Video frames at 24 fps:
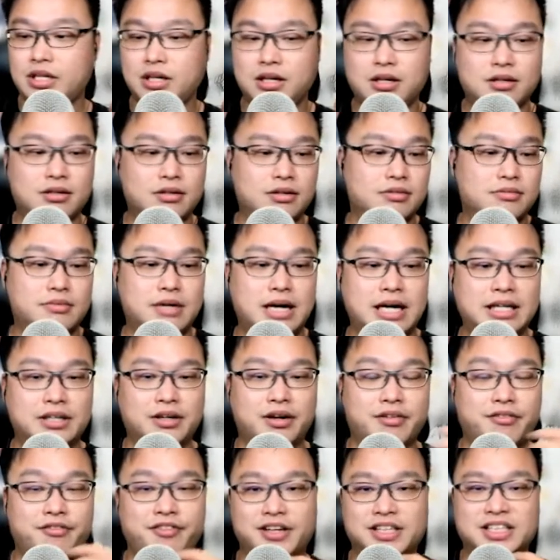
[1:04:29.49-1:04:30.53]

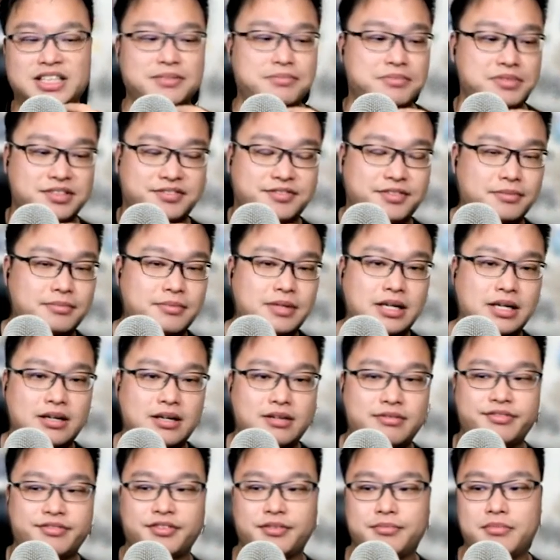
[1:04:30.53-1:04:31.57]
victims from
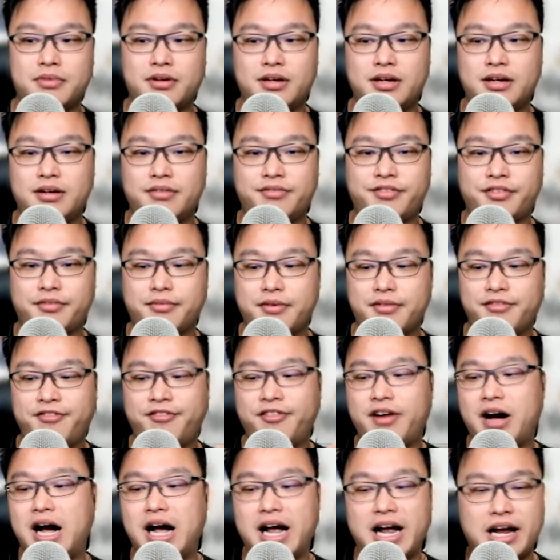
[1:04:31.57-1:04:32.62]
a
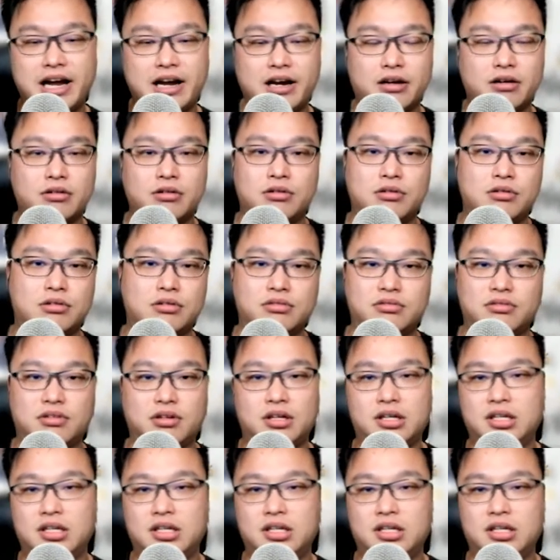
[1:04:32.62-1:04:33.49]
fire or